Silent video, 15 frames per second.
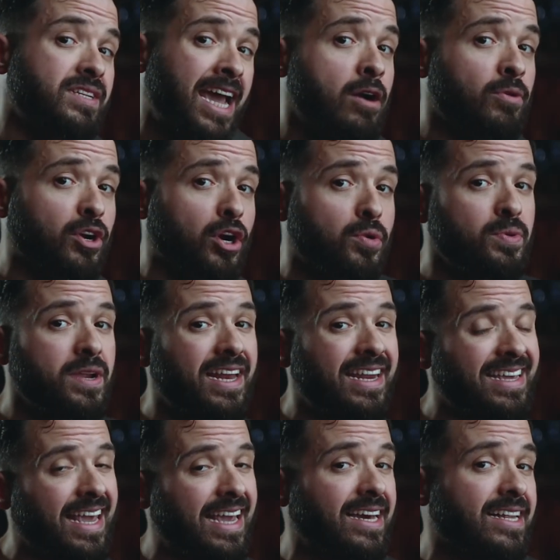down,
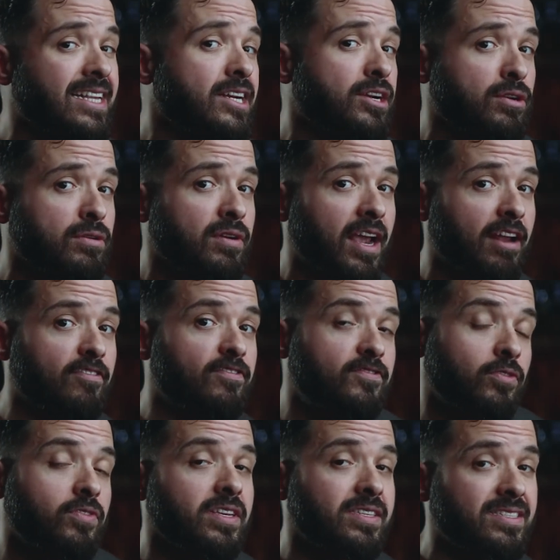creating a clearer and
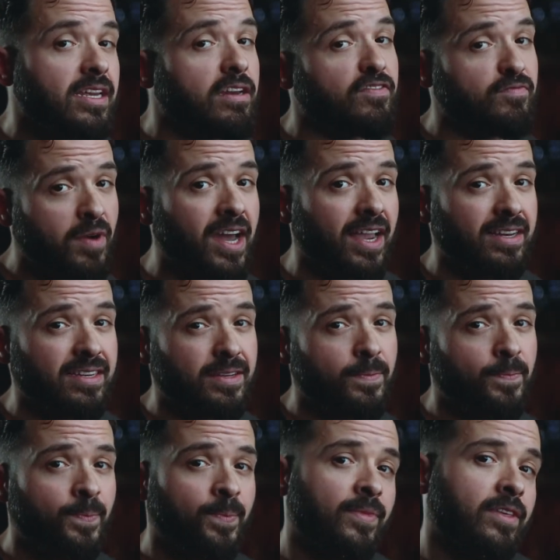focused state of mind
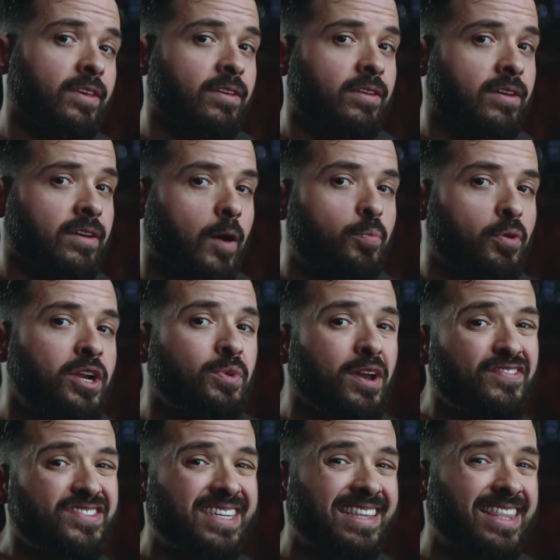a
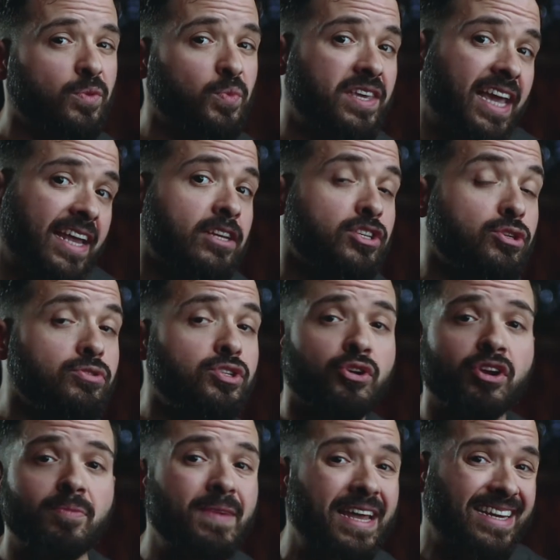brainwave state that we get into
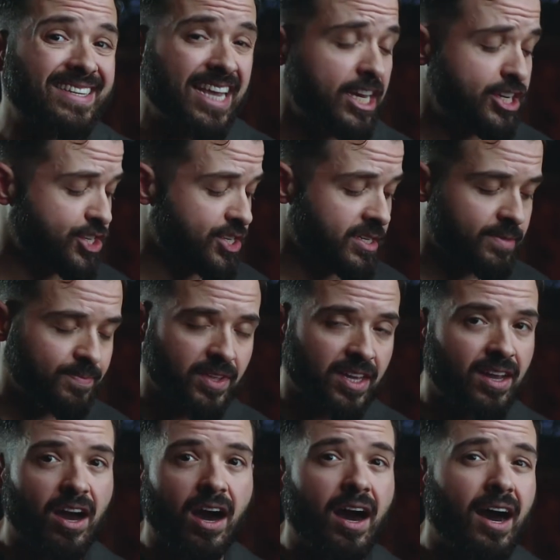during meditation,
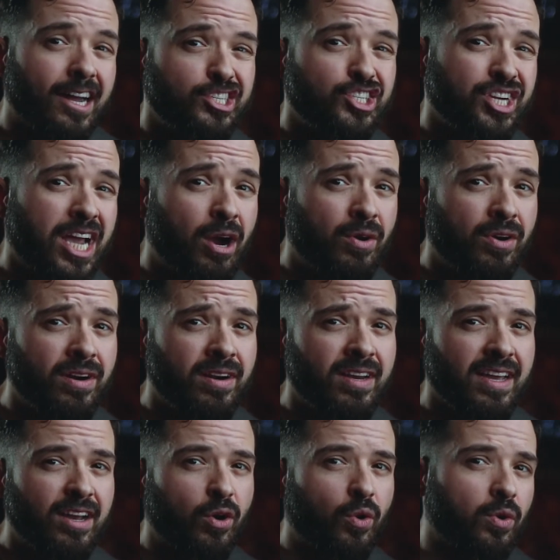a hot
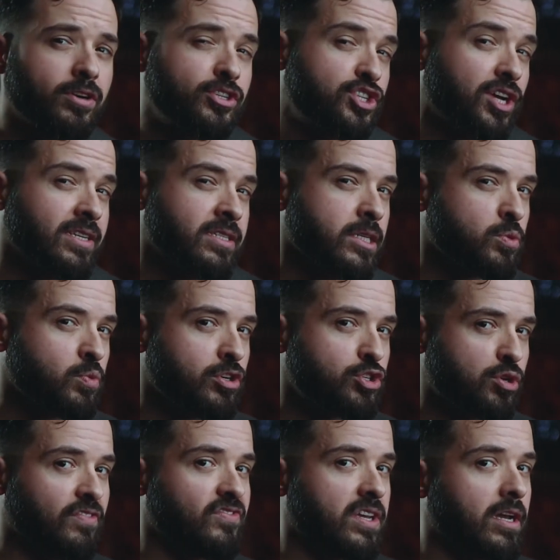shower, or just as we're
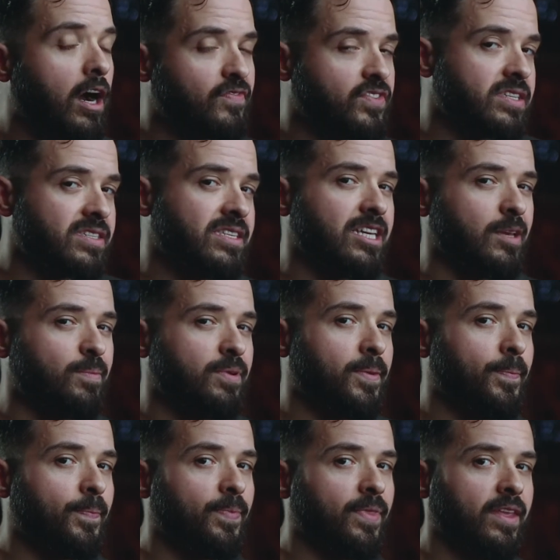drifting off to sleep.
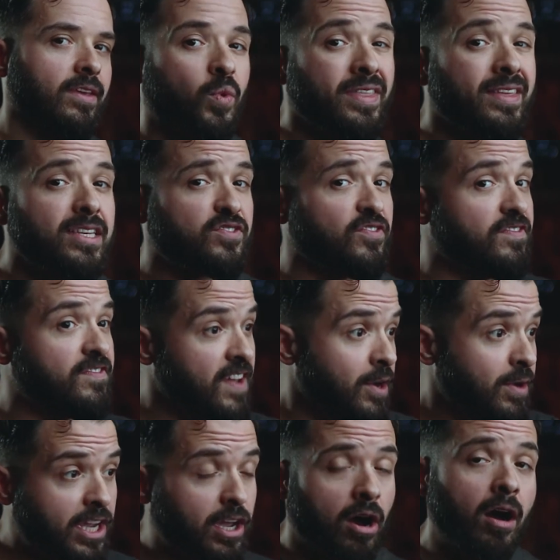One that is
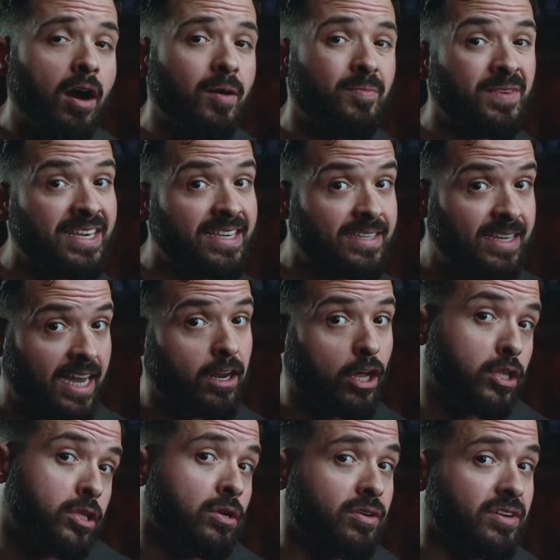very calm yet
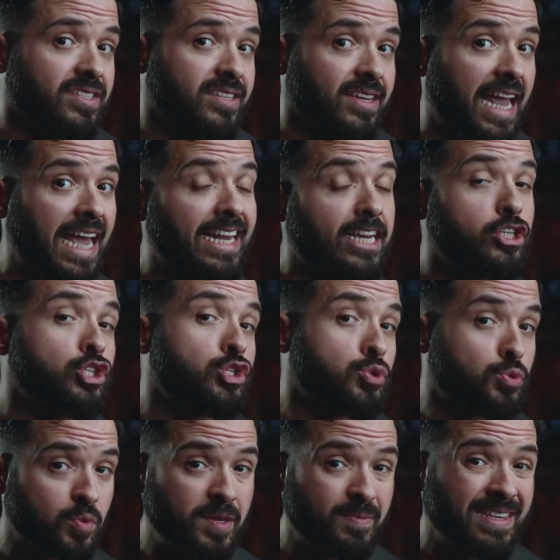alert and
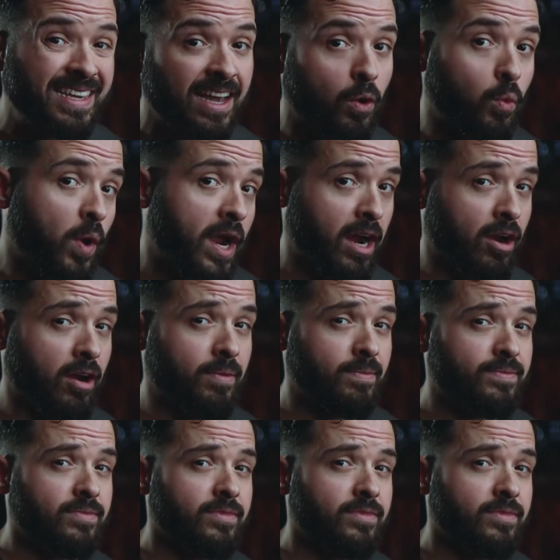extremely aware.